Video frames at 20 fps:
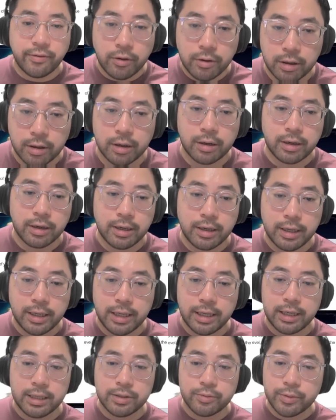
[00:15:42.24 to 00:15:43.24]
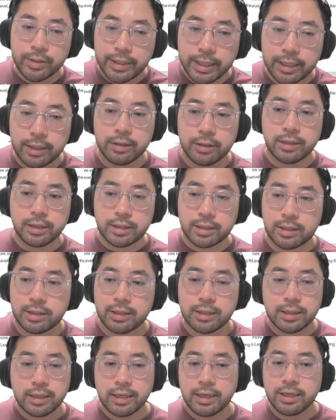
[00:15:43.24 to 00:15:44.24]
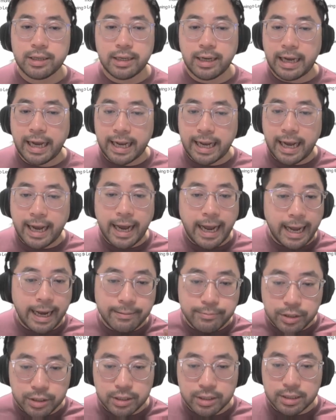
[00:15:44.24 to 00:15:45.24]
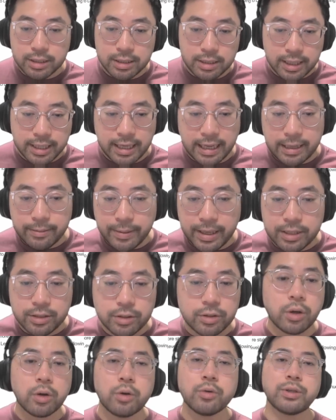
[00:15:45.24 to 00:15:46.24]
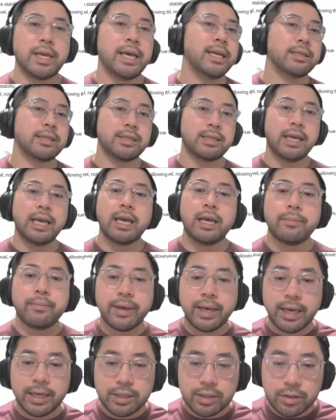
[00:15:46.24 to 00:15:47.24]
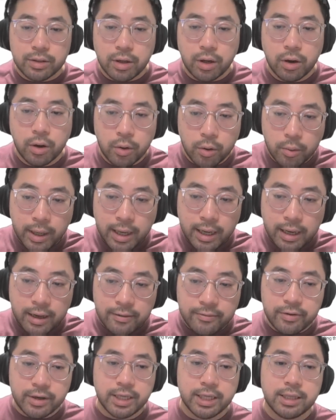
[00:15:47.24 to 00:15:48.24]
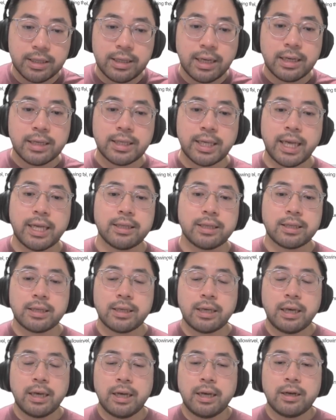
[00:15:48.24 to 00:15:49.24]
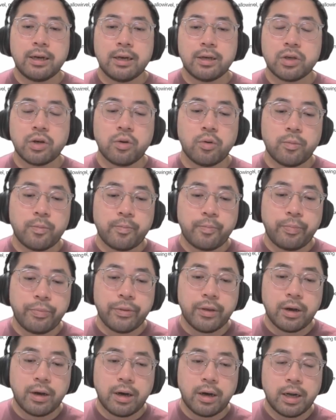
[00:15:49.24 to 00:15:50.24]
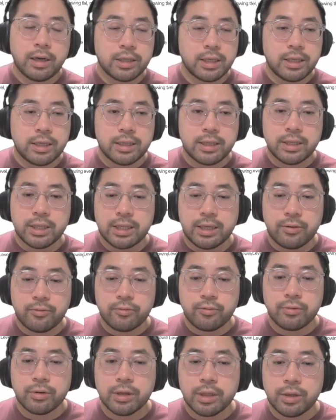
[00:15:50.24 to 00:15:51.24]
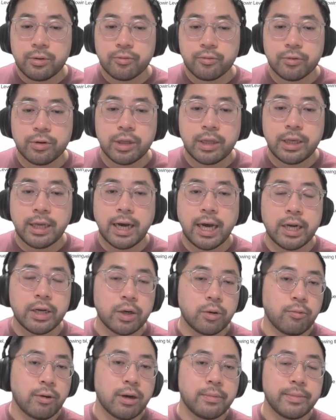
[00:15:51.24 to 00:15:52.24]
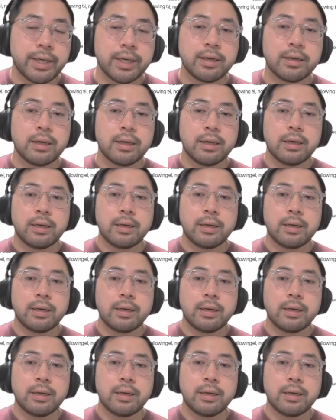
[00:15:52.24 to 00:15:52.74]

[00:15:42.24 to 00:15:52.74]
for. It is ridiculous. I'm just like, it makes no sense. It makes no freaking sense. So honestly, this is a really, really underwhelming